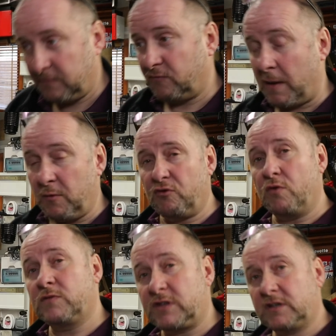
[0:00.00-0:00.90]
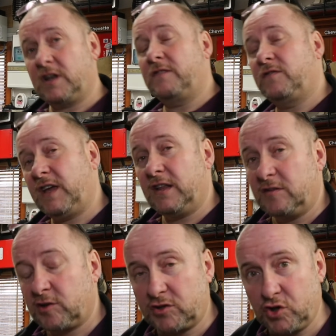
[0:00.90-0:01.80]
Ramarones have
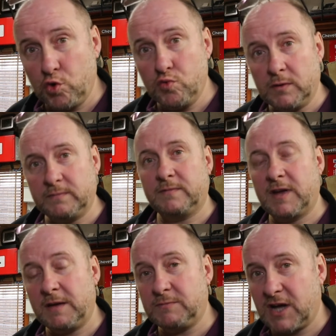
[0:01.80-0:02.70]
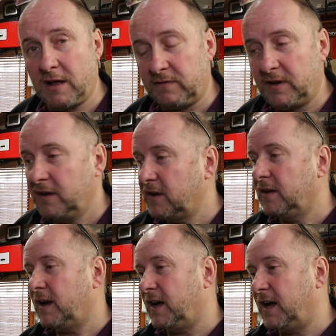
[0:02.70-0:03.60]
killed two himself,
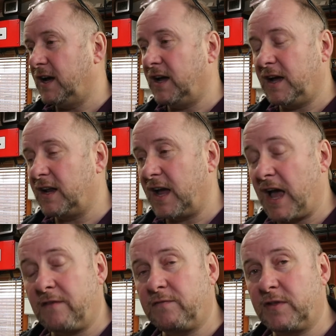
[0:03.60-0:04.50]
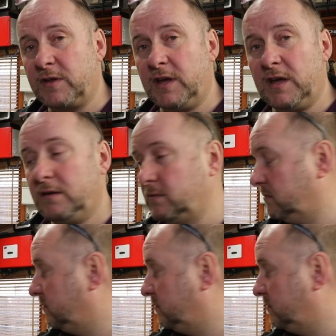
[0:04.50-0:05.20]
and I have the